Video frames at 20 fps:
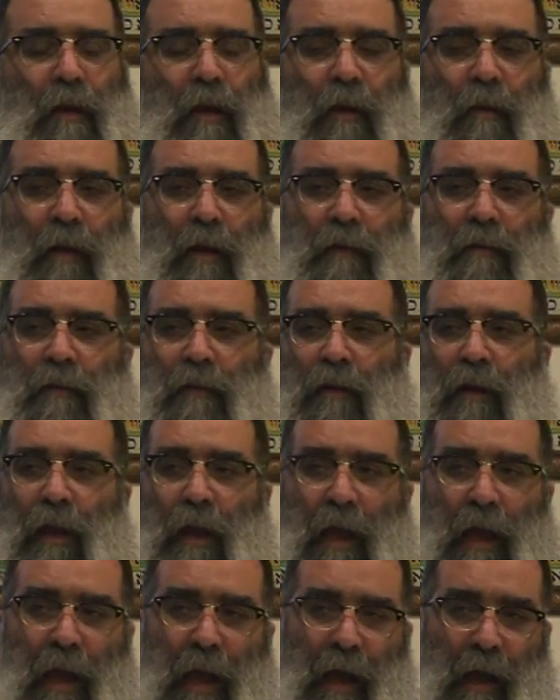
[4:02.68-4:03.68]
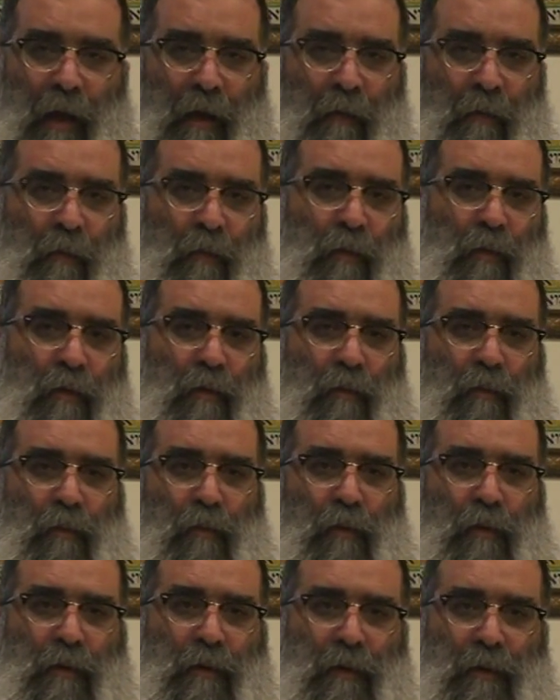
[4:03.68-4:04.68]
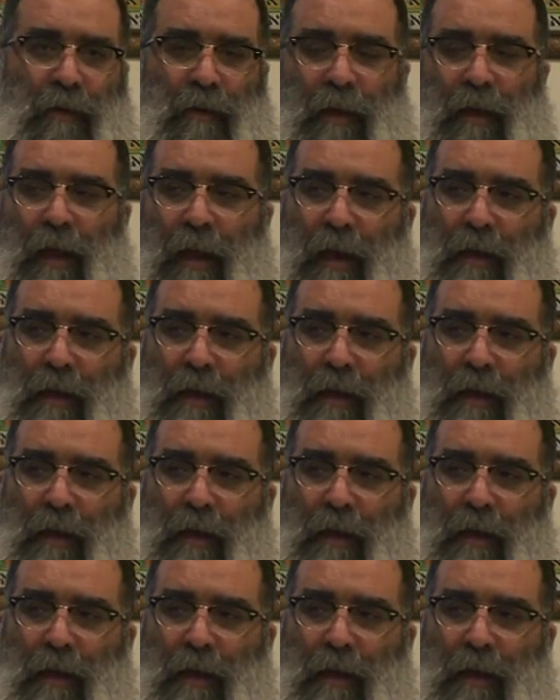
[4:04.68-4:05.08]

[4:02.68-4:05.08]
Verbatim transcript: However, how would they